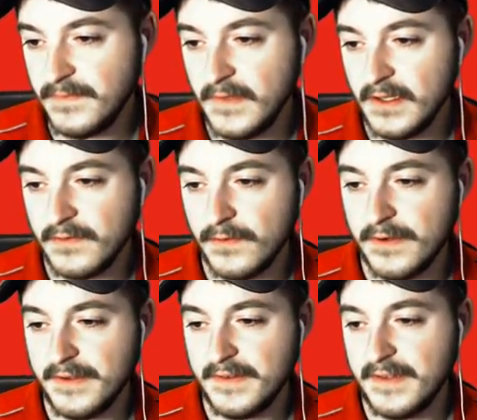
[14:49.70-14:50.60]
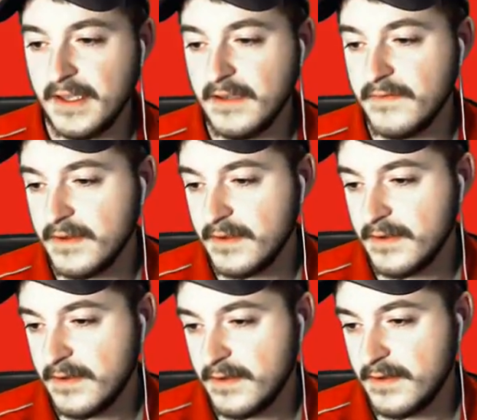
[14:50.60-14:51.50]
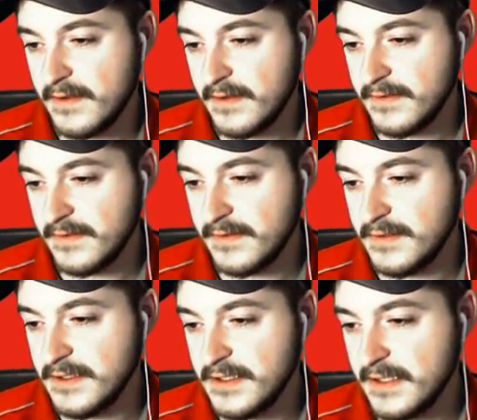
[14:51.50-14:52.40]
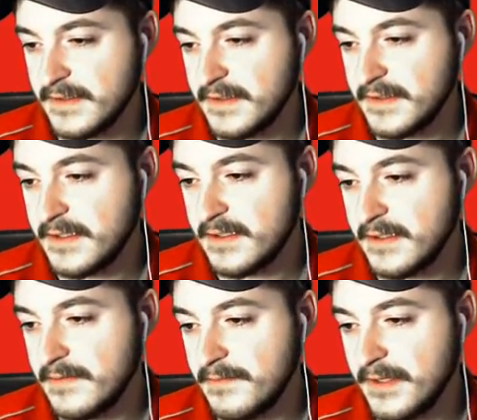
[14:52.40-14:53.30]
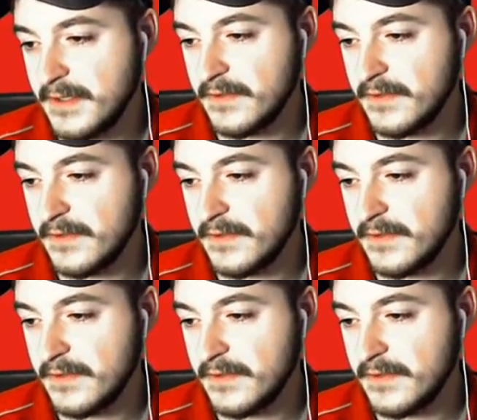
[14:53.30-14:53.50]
So we'll go ahead and save. Just because we